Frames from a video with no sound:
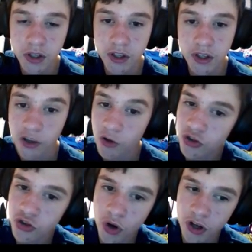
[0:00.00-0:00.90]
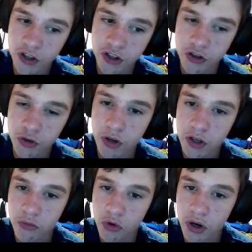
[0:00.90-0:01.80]
They don't trust you
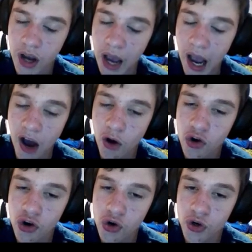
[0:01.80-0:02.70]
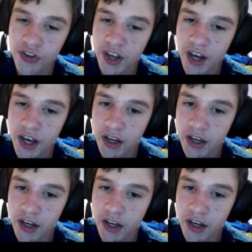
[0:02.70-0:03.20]
anymore. How could they?